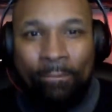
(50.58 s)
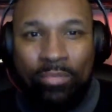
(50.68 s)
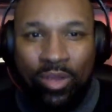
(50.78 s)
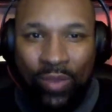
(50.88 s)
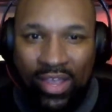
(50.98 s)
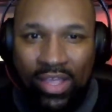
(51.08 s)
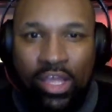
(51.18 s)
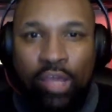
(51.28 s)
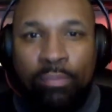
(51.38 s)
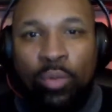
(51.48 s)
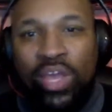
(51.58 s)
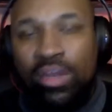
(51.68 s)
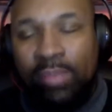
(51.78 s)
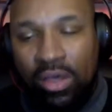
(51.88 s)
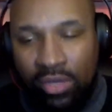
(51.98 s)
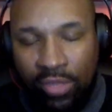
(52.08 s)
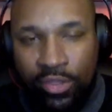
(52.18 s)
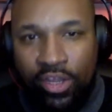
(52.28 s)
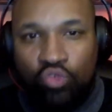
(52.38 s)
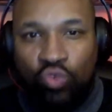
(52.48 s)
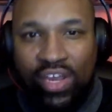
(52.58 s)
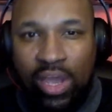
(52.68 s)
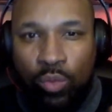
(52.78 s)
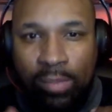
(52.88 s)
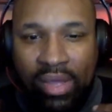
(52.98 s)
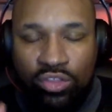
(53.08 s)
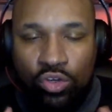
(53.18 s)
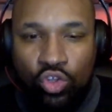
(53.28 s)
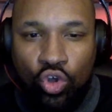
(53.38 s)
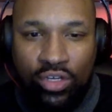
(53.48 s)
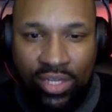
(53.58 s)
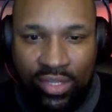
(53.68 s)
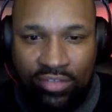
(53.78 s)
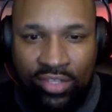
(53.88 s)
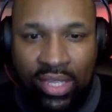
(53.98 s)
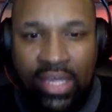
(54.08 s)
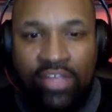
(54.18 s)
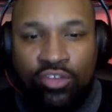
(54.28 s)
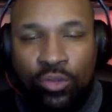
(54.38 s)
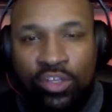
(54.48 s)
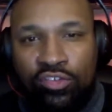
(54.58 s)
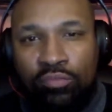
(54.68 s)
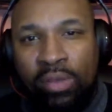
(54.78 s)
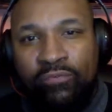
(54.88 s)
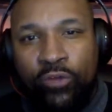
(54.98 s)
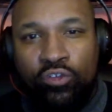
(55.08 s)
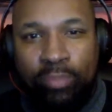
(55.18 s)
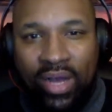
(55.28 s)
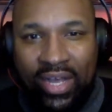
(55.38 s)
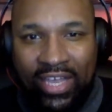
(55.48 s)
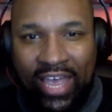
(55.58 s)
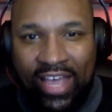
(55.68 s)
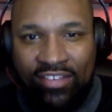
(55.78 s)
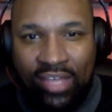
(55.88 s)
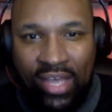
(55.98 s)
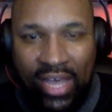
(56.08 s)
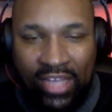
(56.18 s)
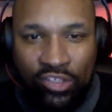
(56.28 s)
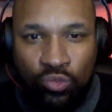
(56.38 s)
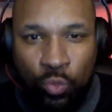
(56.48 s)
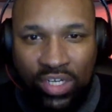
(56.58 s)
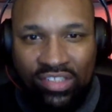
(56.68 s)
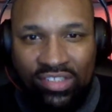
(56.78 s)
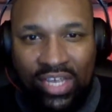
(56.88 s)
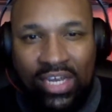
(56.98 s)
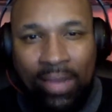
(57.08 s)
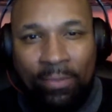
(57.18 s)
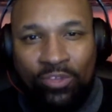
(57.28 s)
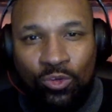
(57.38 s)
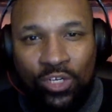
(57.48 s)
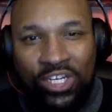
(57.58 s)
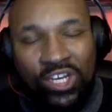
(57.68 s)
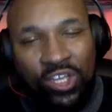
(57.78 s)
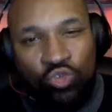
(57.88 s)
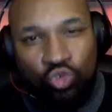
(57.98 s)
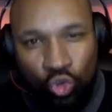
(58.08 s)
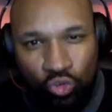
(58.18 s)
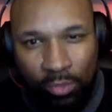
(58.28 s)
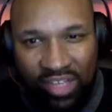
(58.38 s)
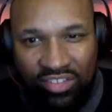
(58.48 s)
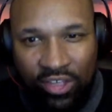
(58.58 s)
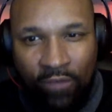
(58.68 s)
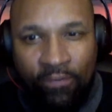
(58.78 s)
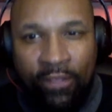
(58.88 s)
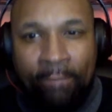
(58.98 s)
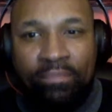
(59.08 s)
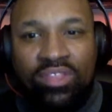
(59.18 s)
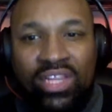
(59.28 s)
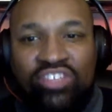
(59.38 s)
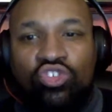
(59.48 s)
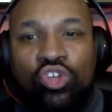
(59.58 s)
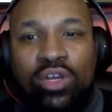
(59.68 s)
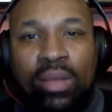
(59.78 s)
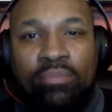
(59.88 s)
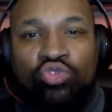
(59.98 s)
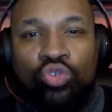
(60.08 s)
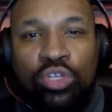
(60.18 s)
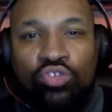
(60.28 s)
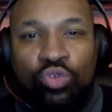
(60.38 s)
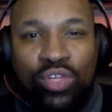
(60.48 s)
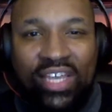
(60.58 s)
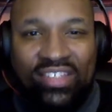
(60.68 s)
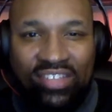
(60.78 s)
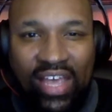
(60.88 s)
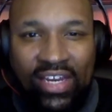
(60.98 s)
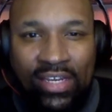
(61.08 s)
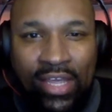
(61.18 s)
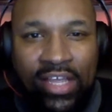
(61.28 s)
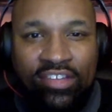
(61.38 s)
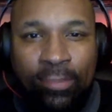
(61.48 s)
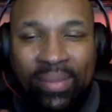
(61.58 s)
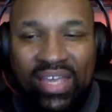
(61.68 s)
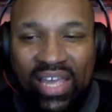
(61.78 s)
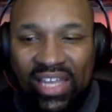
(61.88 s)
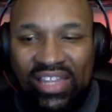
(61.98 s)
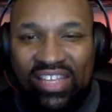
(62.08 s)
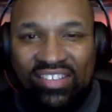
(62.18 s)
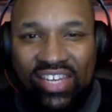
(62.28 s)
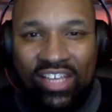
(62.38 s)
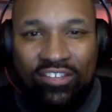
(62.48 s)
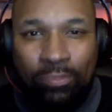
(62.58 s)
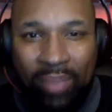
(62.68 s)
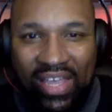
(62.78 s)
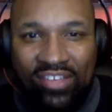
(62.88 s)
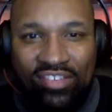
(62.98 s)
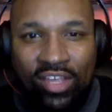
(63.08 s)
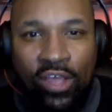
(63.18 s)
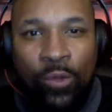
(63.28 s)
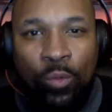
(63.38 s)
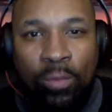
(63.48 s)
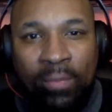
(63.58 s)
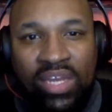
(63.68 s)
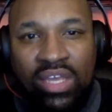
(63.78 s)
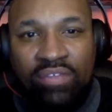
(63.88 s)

All right? But we ain't about nothing else right now. We're about the New York Knicks. So this is my first podcast. I just wanted to take an opportunity to introduce myself, let you know that I'm truly, truly excited to be in this Knicks space with many of